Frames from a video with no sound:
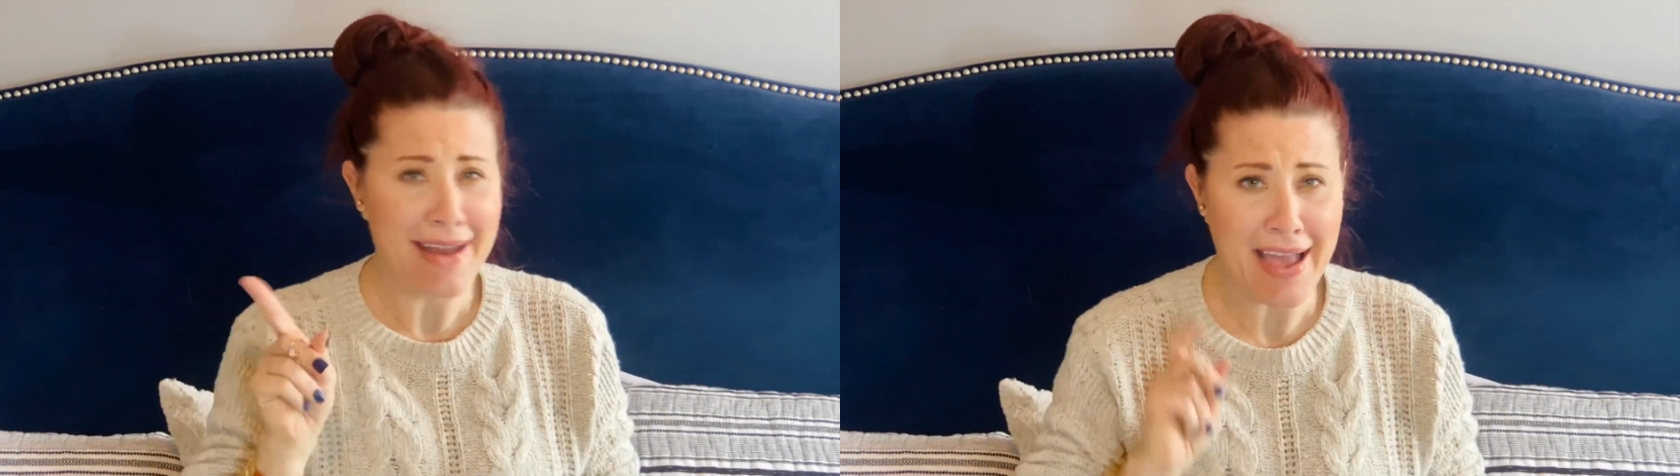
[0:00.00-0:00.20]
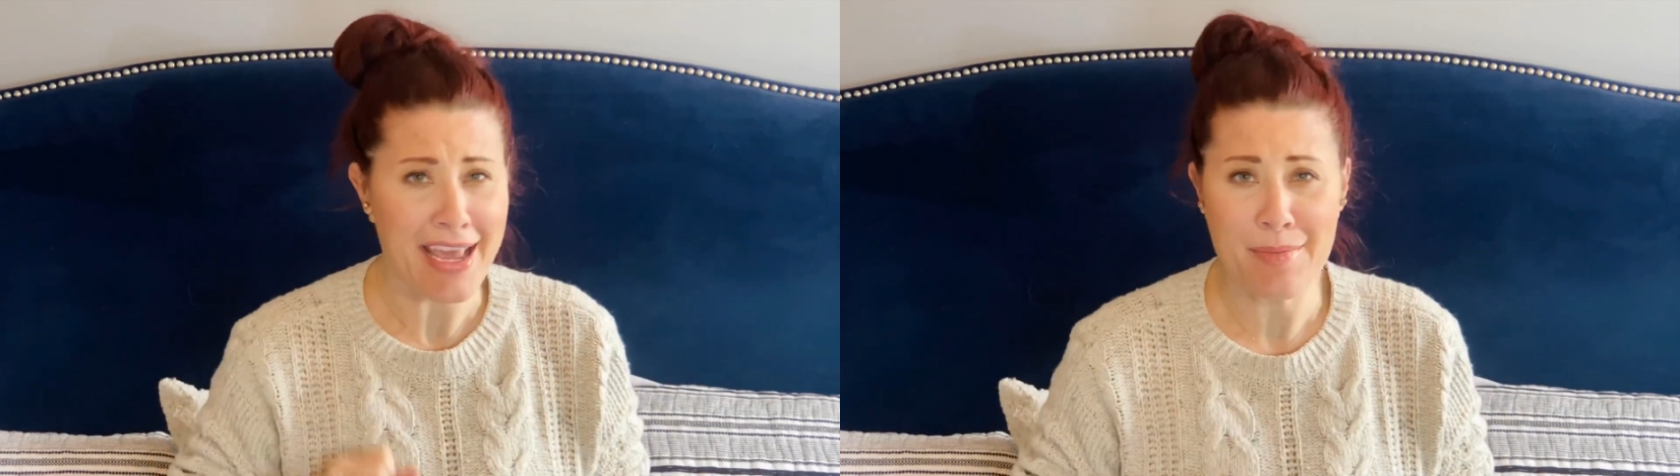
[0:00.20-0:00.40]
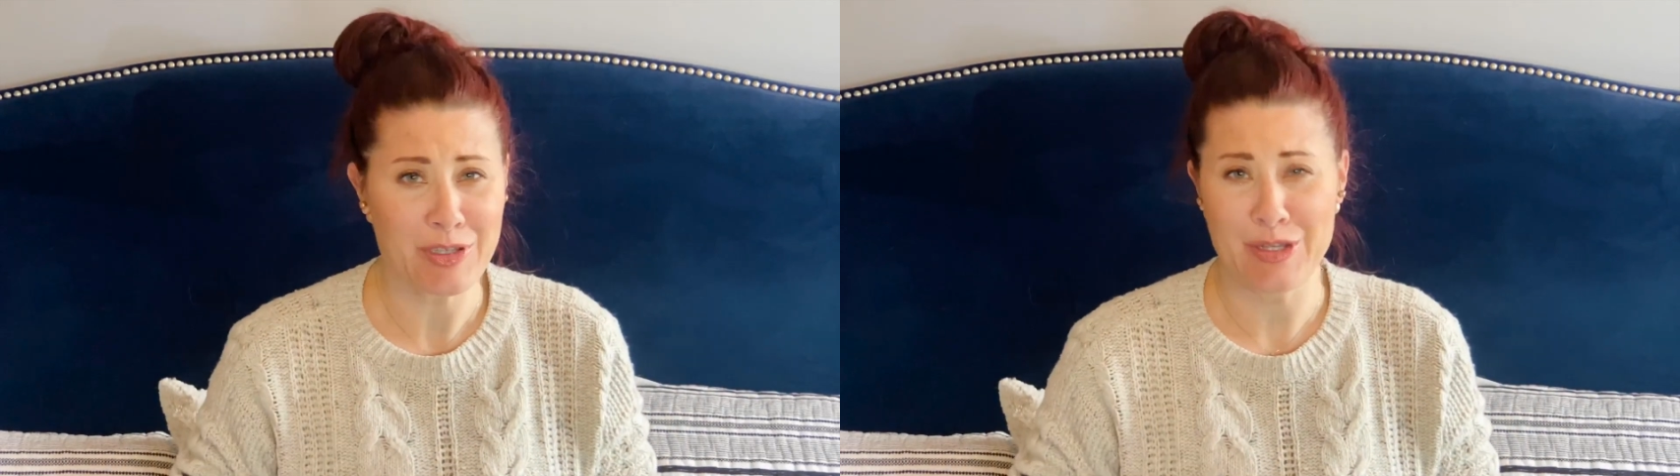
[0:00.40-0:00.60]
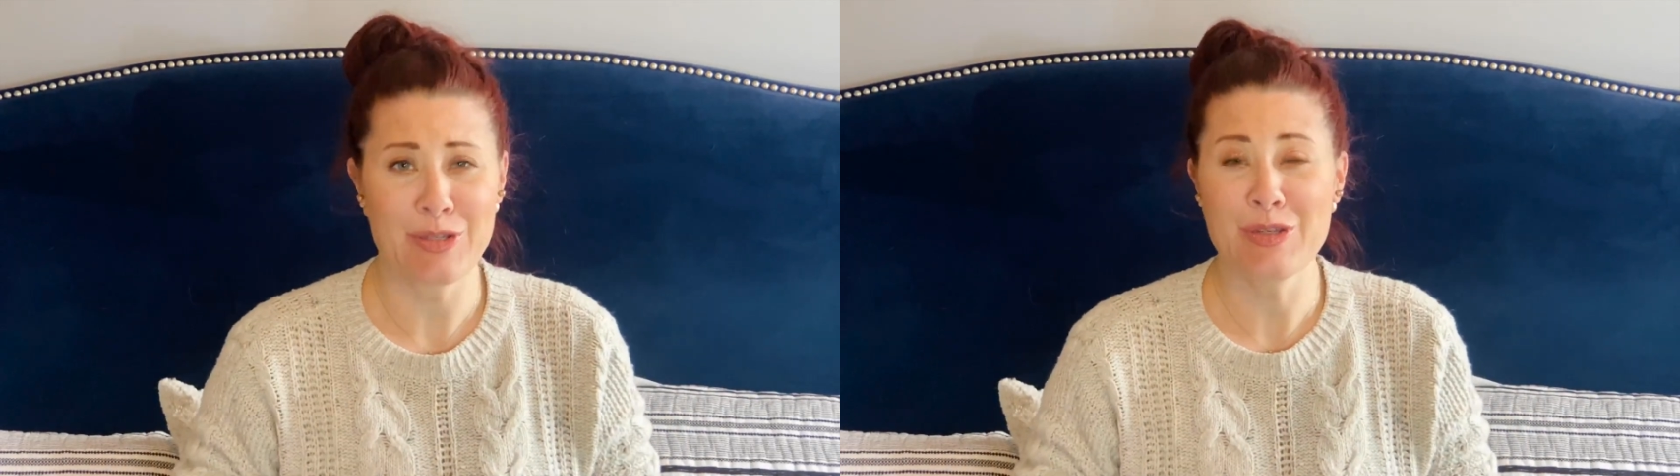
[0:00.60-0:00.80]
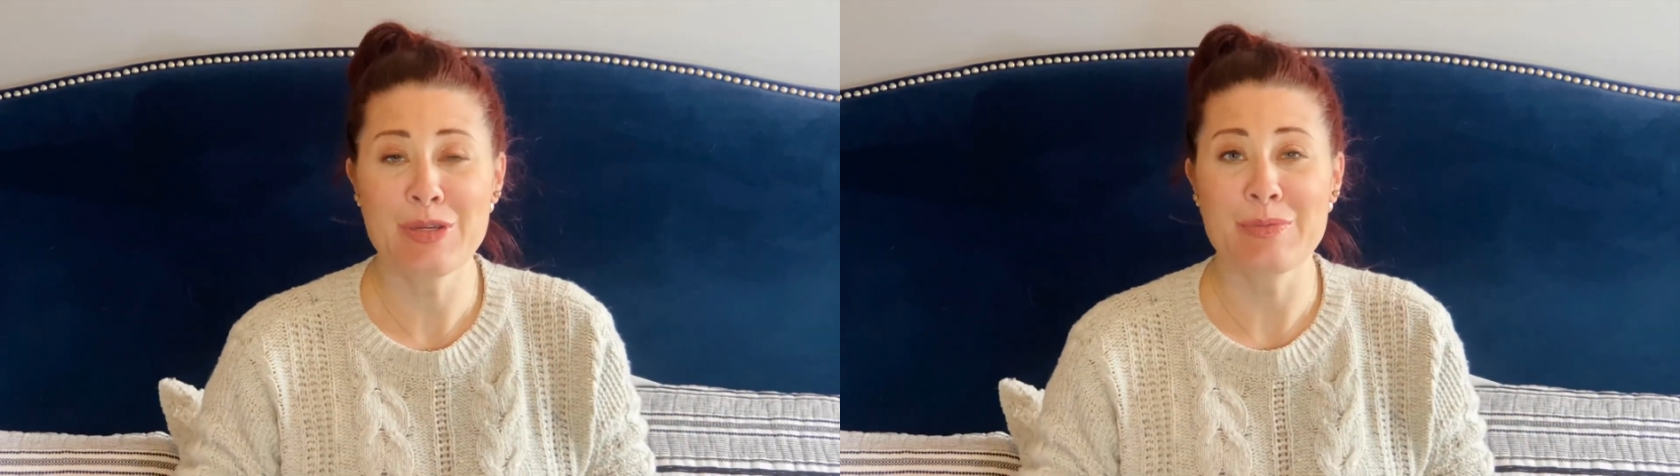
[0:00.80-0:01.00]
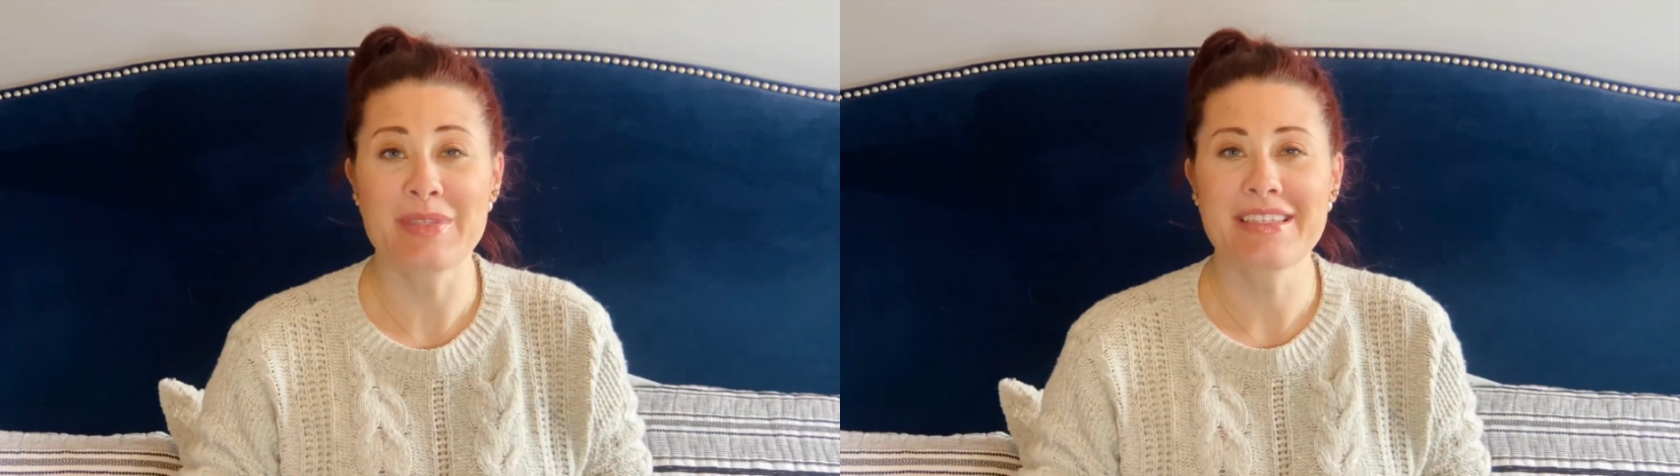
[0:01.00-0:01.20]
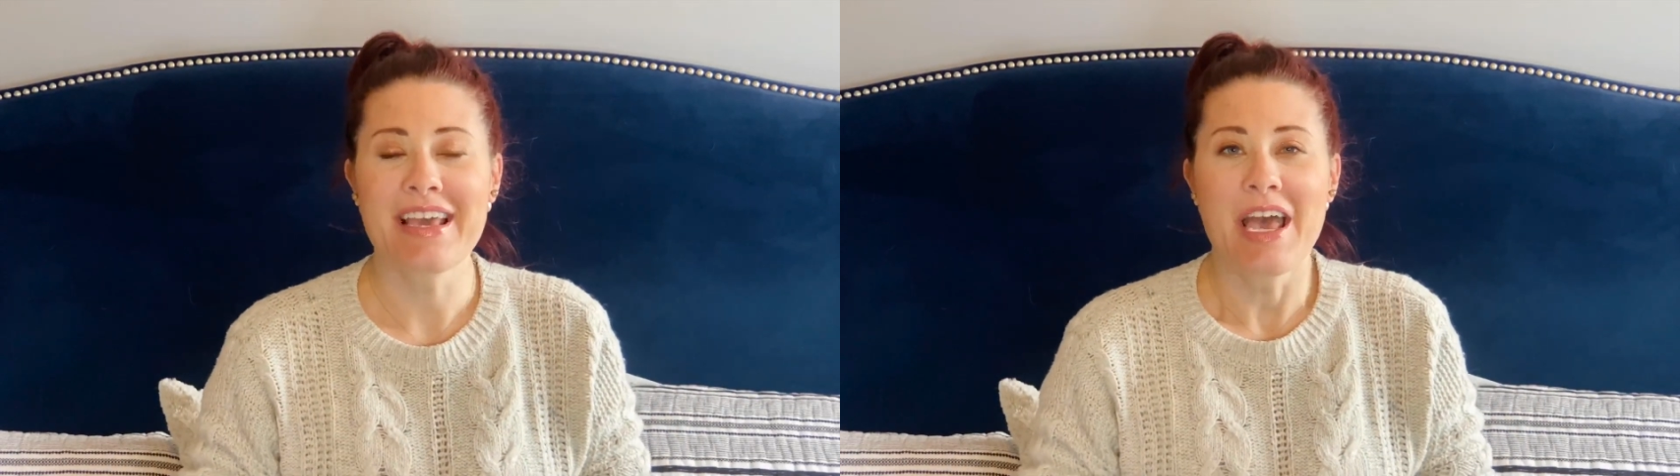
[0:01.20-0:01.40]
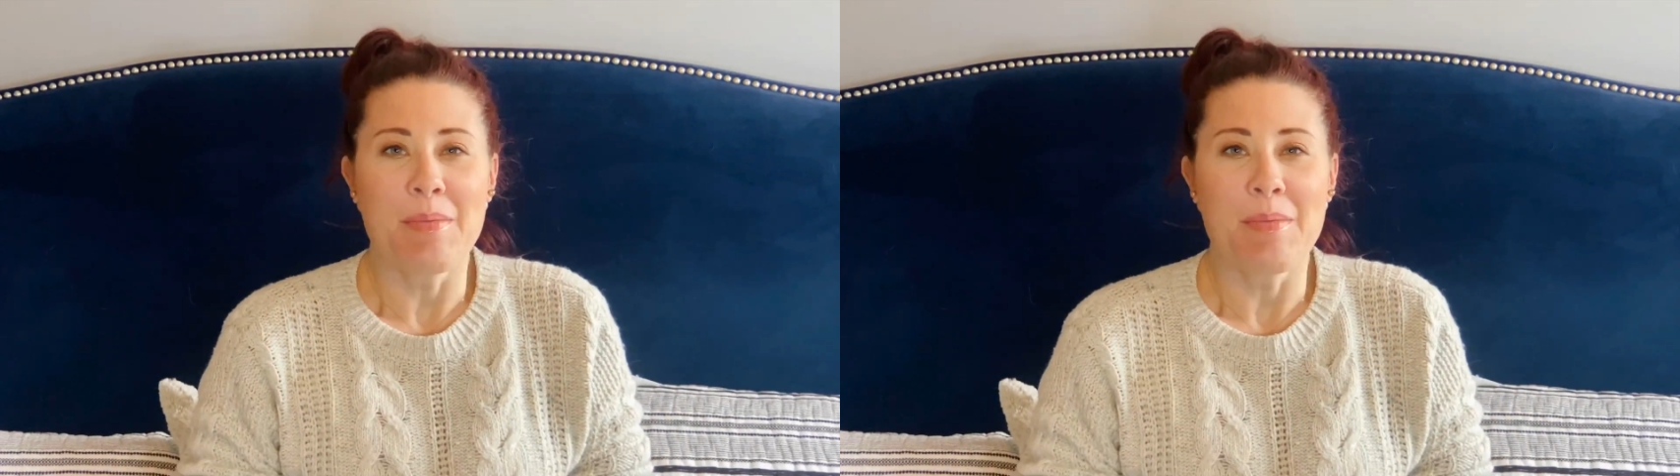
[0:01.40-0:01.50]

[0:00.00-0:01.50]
not Amazon dupes,